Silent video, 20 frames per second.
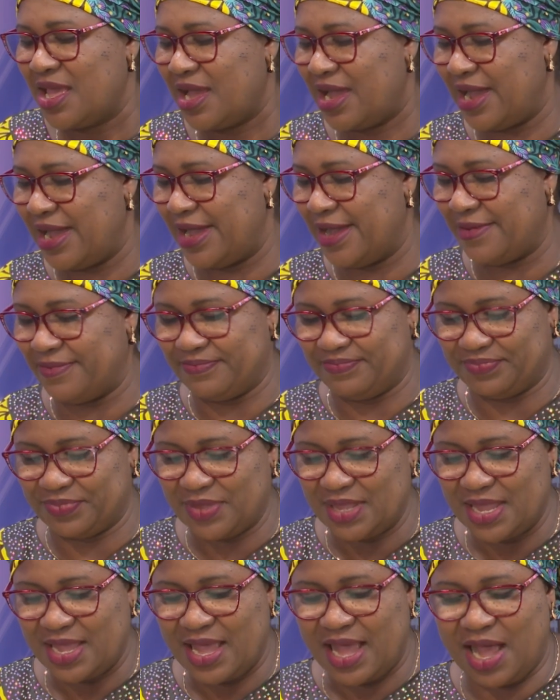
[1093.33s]
Um,
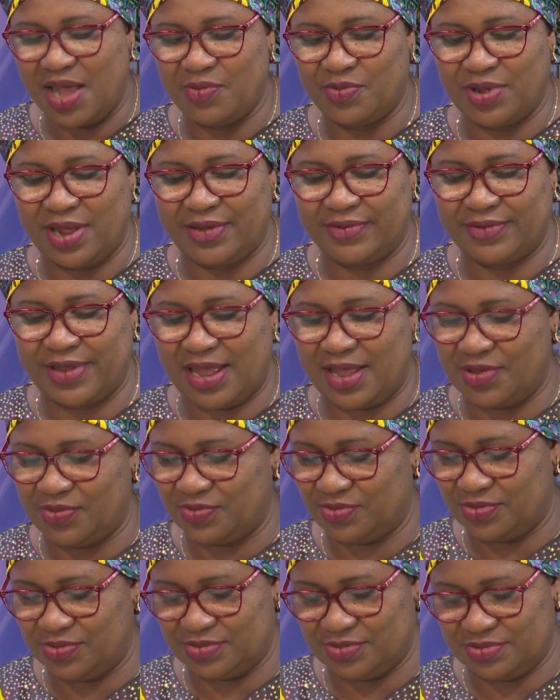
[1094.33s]
I would I
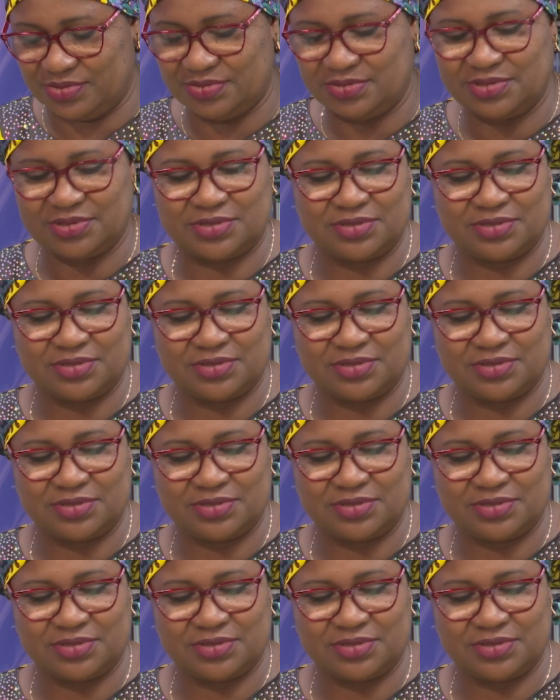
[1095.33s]
will